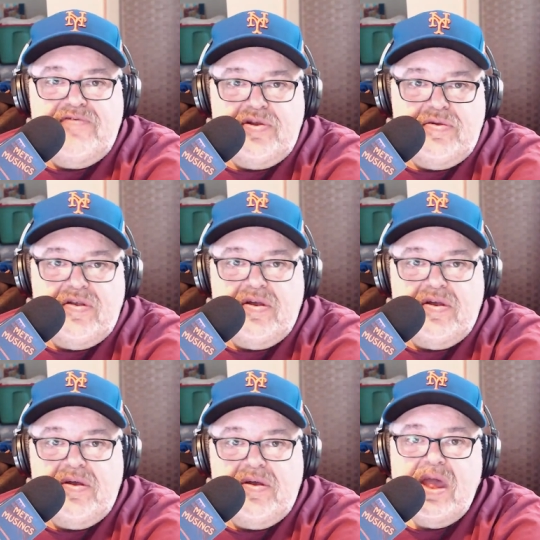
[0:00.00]
So
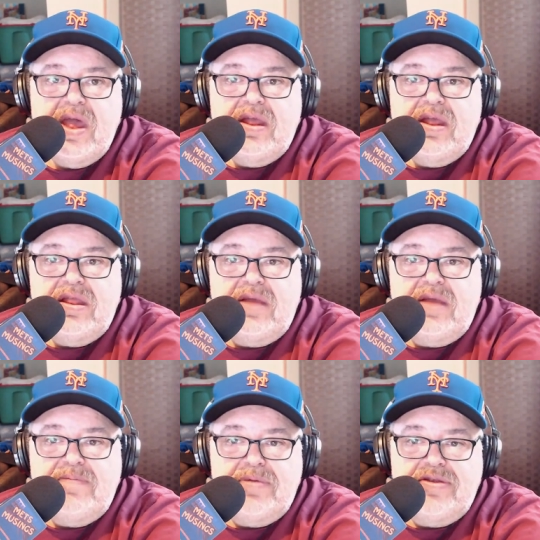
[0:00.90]
they've been
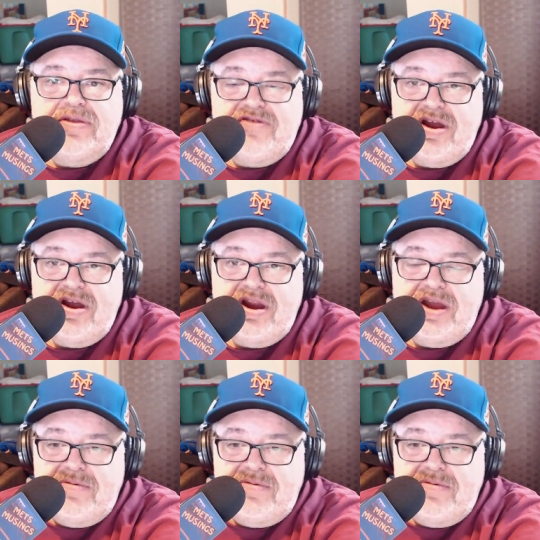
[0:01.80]
trying to get rid of.